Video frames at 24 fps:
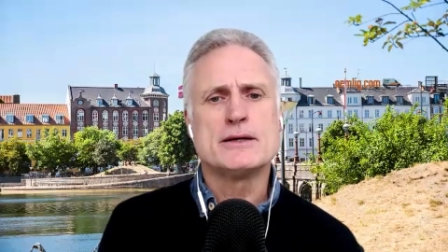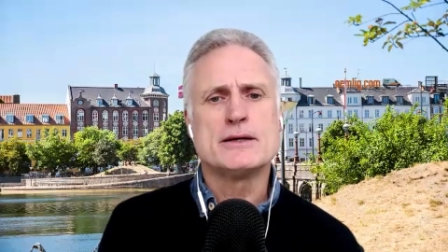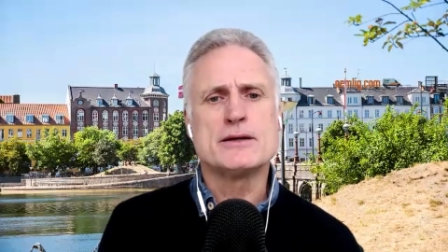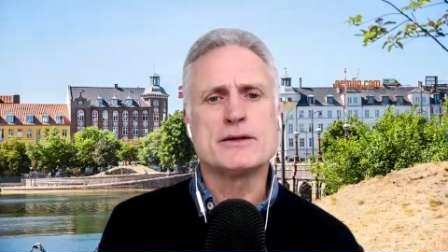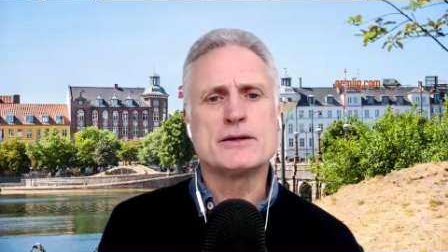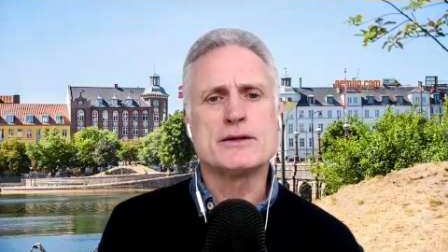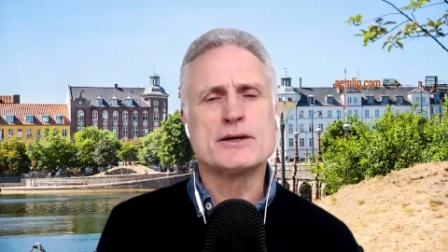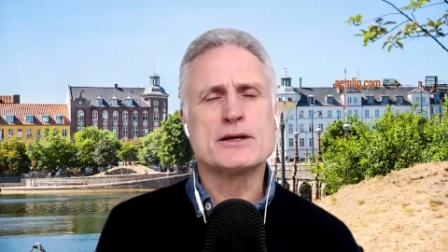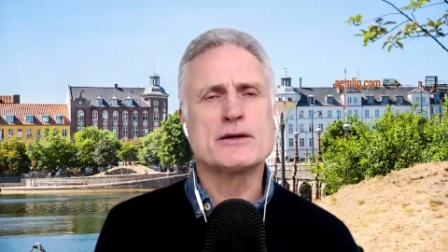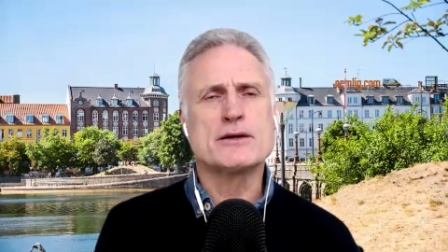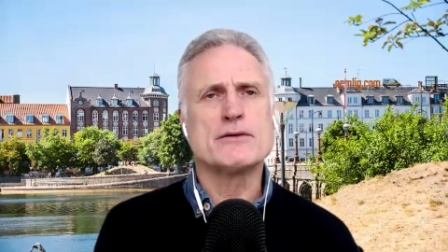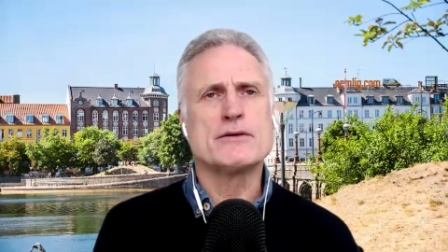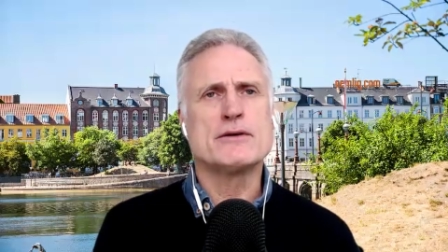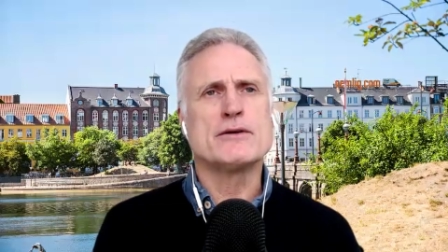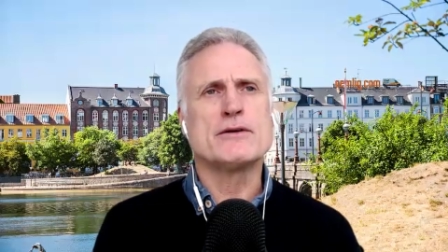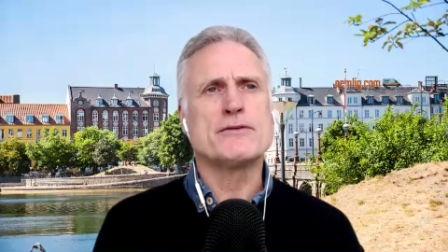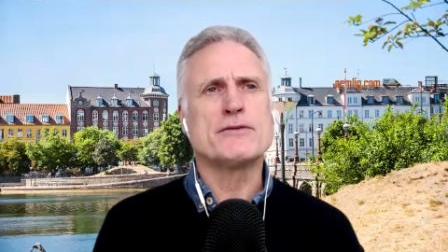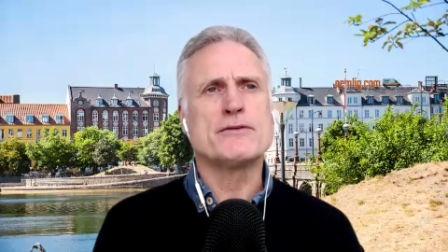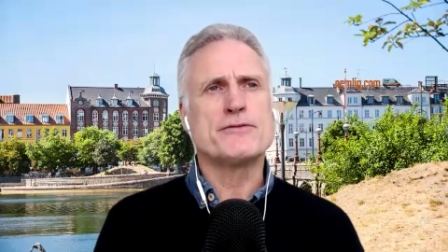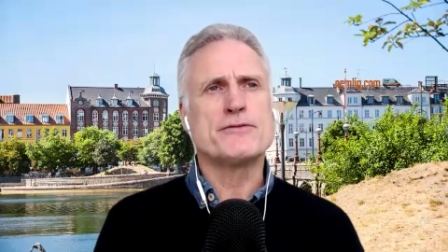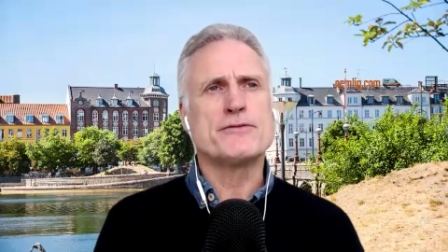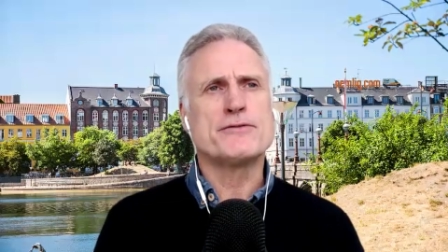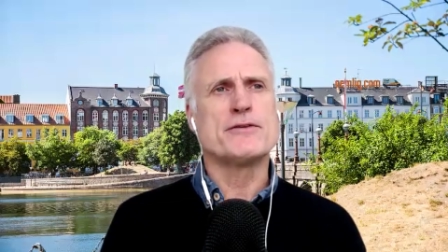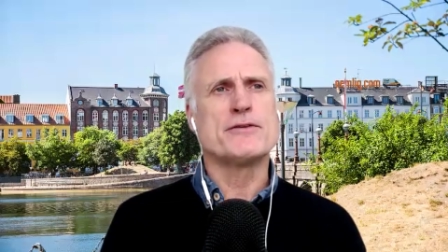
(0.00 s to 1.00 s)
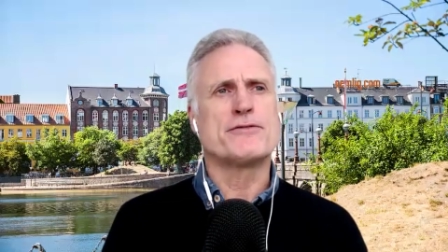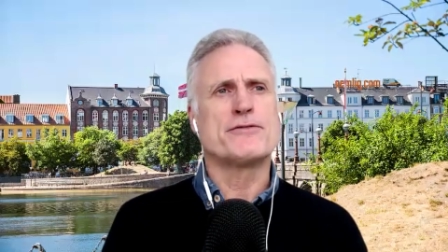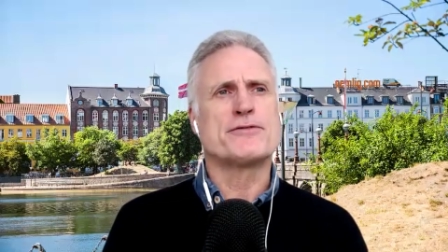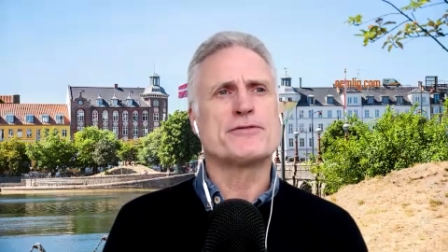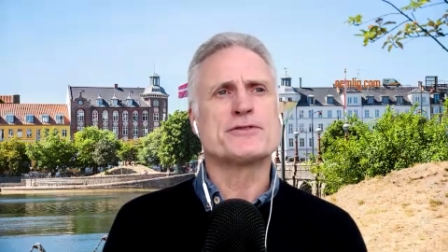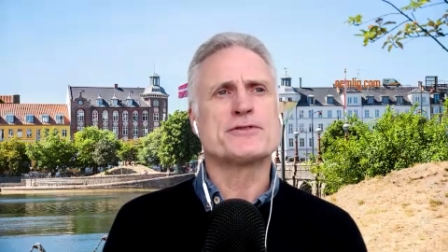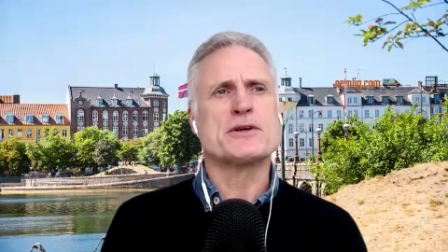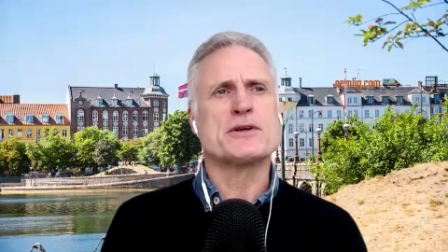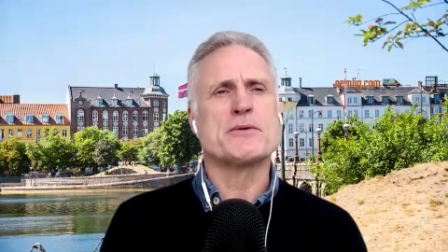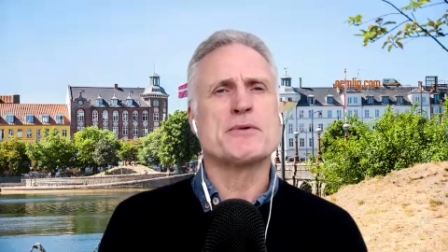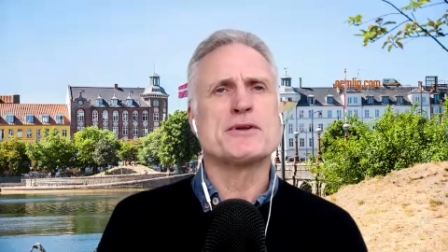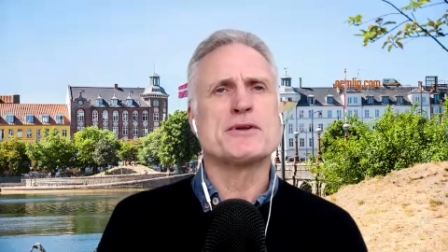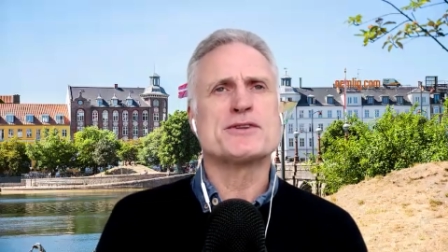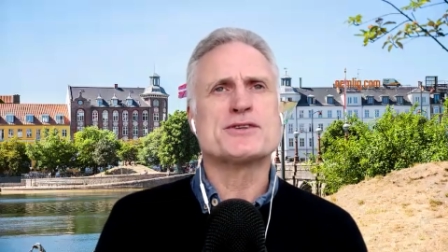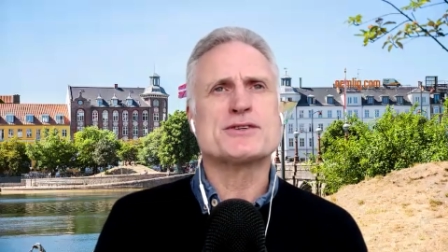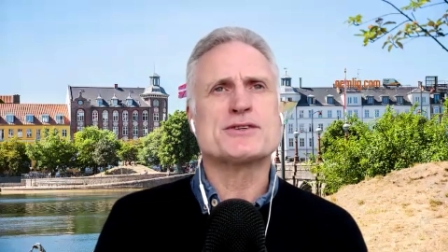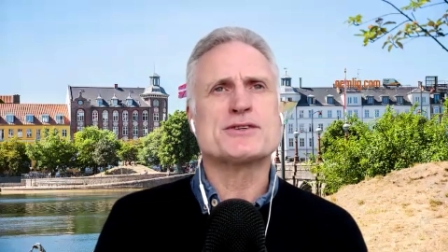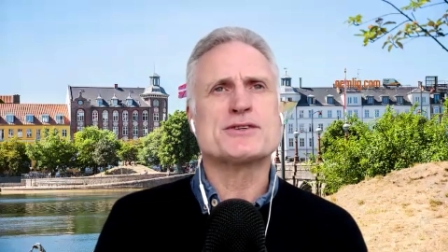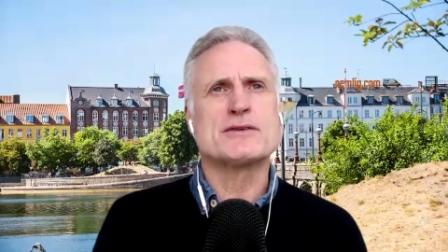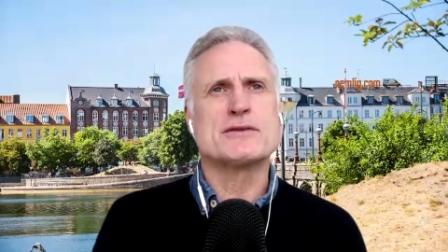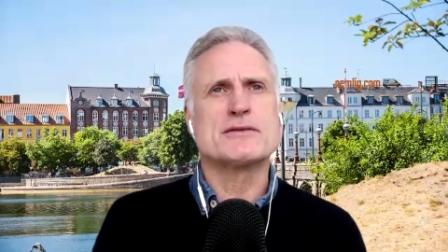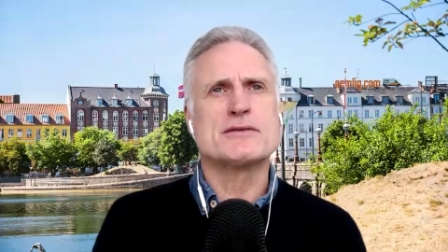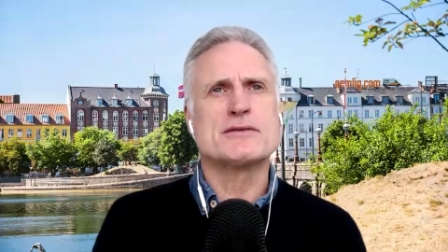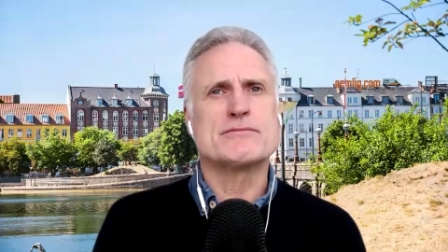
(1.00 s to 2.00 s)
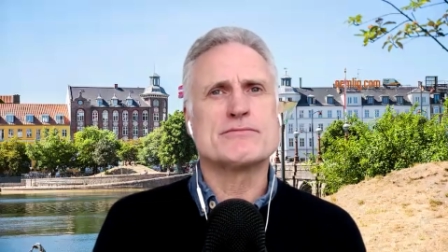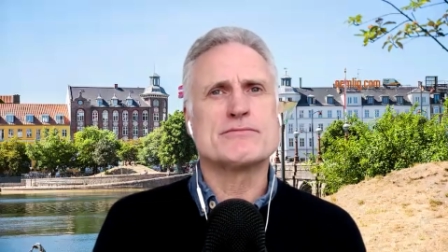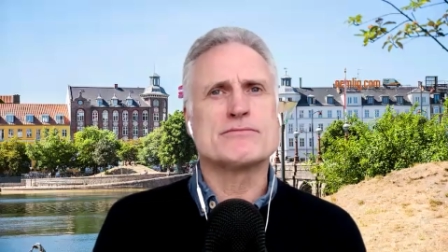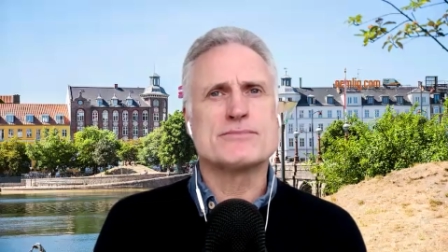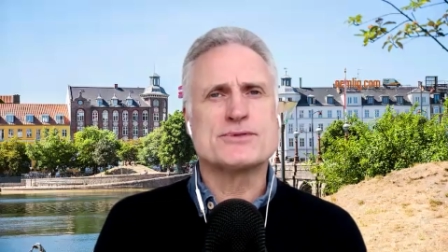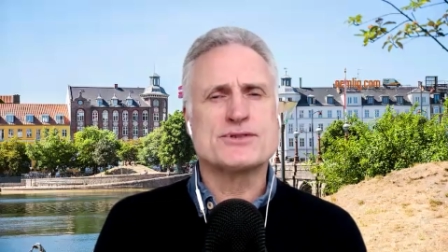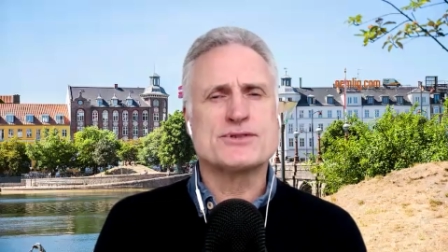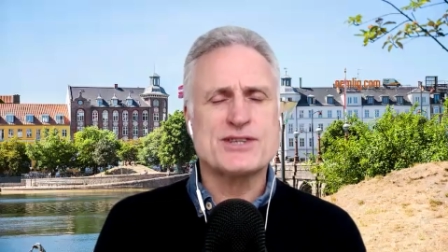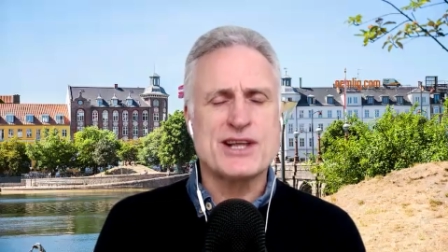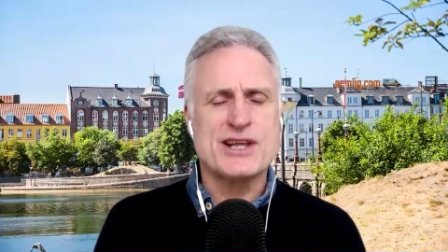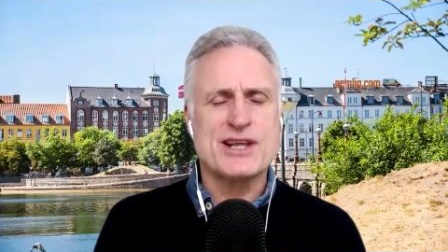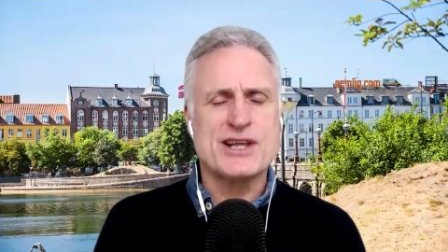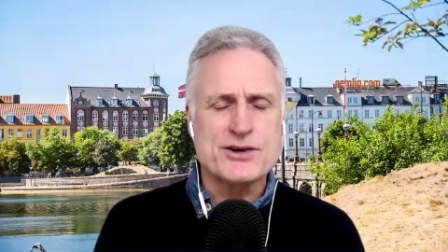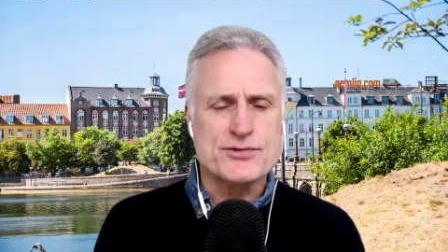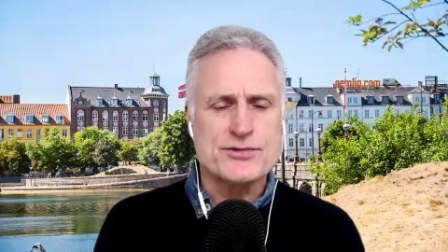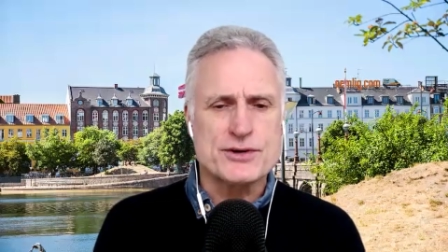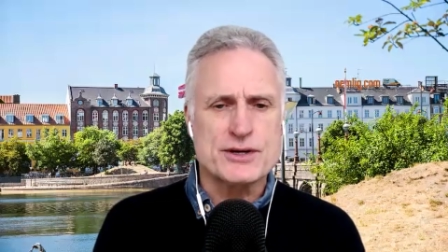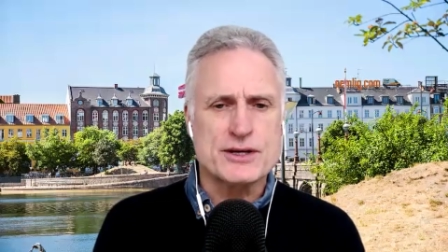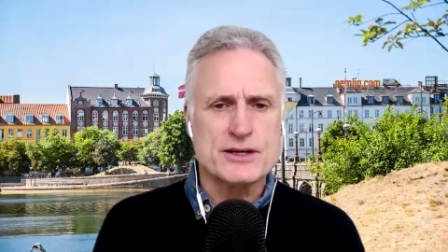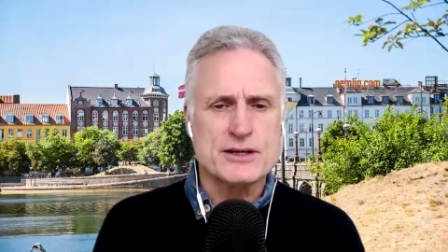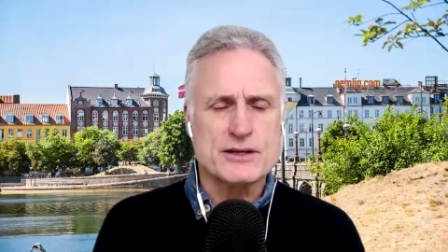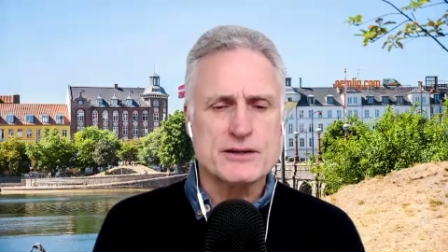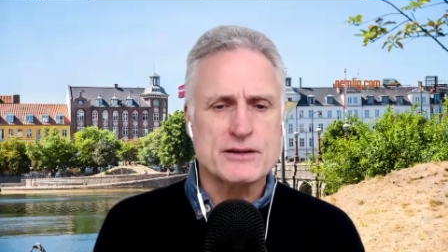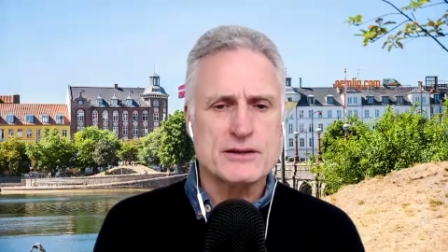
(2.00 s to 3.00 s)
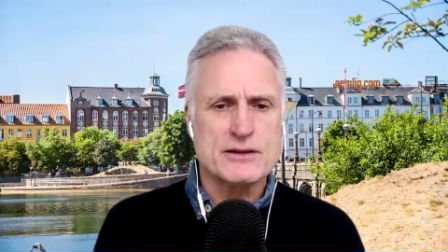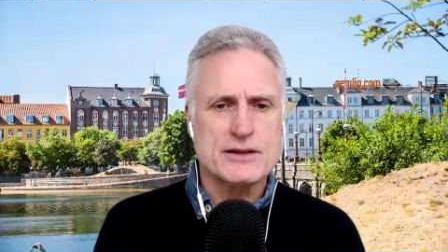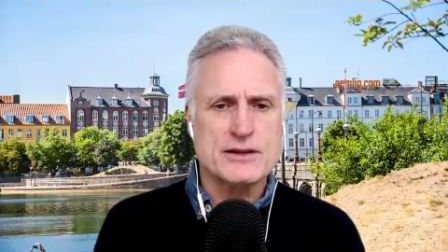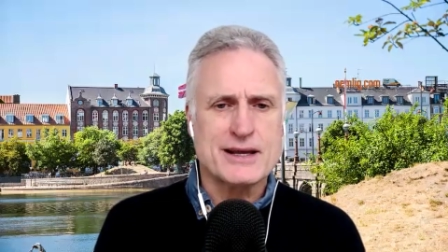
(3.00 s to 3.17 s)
You think if someone's sedentary,